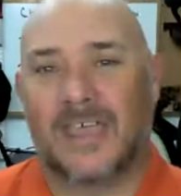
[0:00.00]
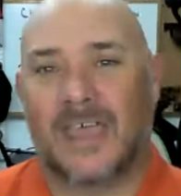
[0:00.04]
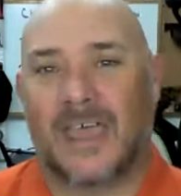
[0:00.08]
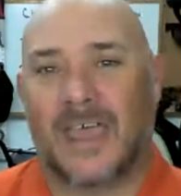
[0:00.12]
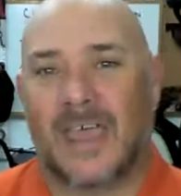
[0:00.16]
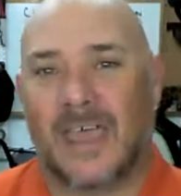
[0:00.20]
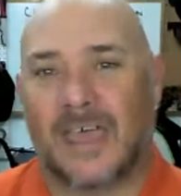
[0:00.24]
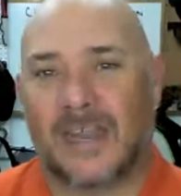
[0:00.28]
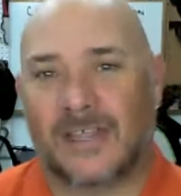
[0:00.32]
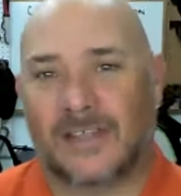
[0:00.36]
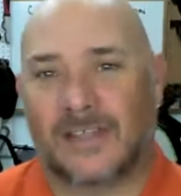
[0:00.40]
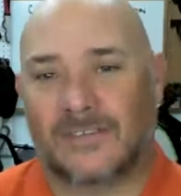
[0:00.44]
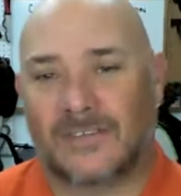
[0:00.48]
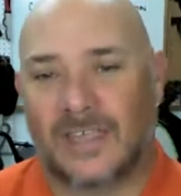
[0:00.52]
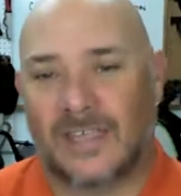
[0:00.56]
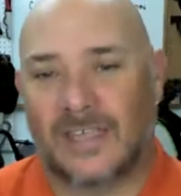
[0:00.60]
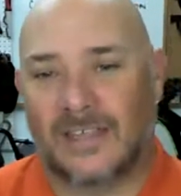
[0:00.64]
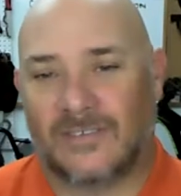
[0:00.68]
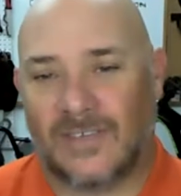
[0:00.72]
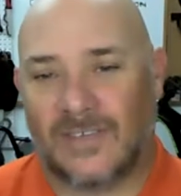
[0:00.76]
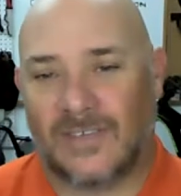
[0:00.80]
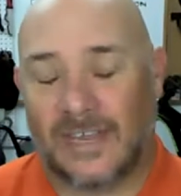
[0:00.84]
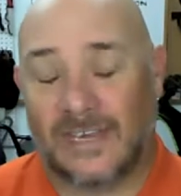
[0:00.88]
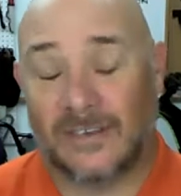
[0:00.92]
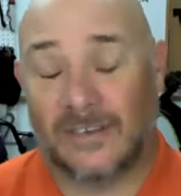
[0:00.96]
And
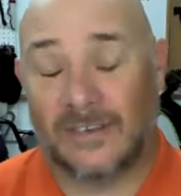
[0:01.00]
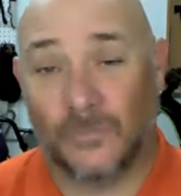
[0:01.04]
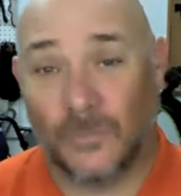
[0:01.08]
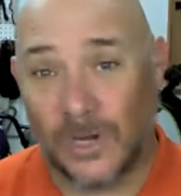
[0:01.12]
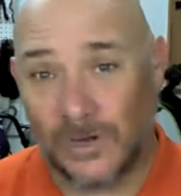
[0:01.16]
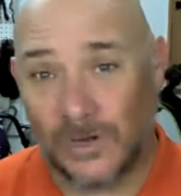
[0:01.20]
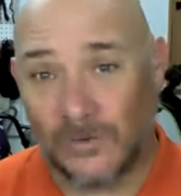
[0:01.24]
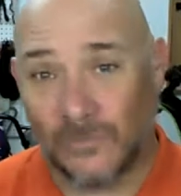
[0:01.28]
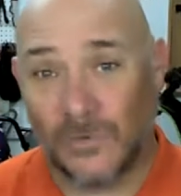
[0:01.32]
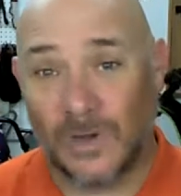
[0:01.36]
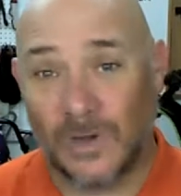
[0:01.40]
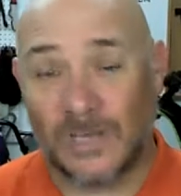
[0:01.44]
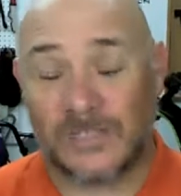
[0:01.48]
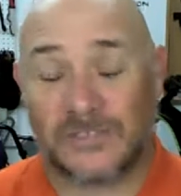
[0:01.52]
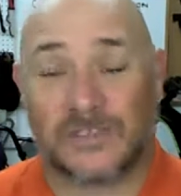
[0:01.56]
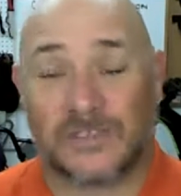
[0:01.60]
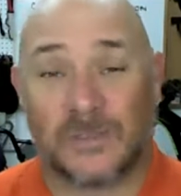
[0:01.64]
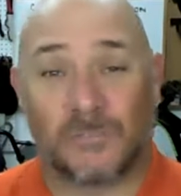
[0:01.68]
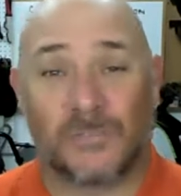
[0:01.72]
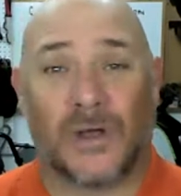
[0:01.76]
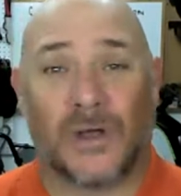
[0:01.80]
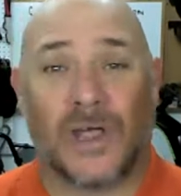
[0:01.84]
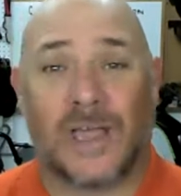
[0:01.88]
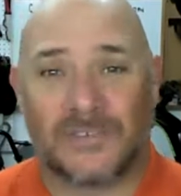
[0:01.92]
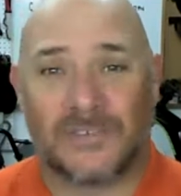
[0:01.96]
I didn't want to rush the
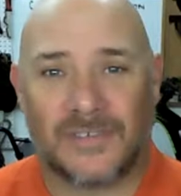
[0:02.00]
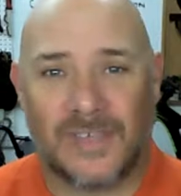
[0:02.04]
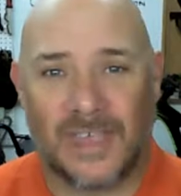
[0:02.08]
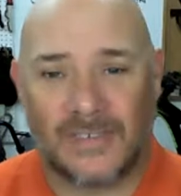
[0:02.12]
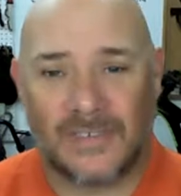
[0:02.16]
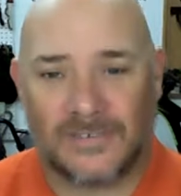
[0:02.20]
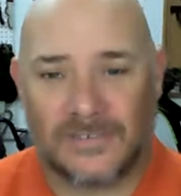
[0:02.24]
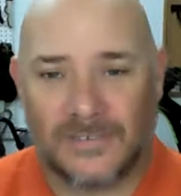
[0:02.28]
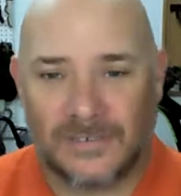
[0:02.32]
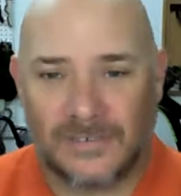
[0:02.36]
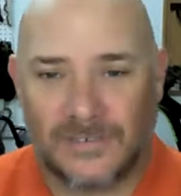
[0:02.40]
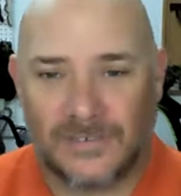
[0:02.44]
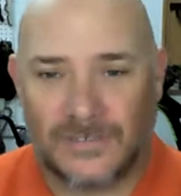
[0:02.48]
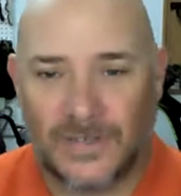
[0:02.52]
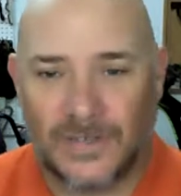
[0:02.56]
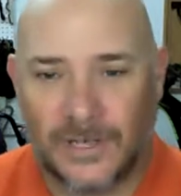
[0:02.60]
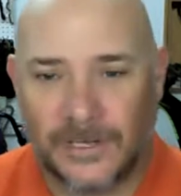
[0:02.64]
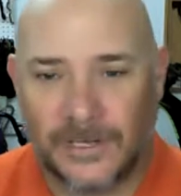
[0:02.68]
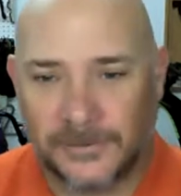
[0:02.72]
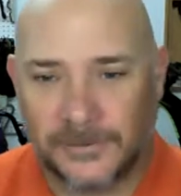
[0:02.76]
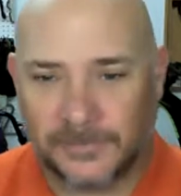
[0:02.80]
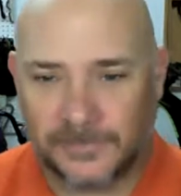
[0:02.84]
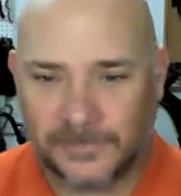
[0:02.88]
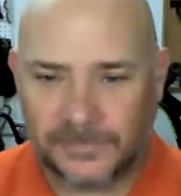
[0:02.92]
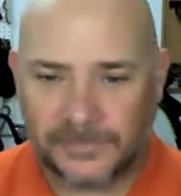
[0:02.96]
process.
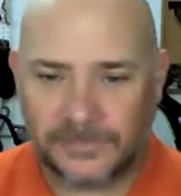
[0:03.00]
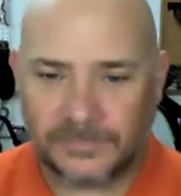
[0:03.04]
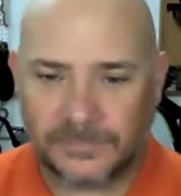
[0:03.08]
So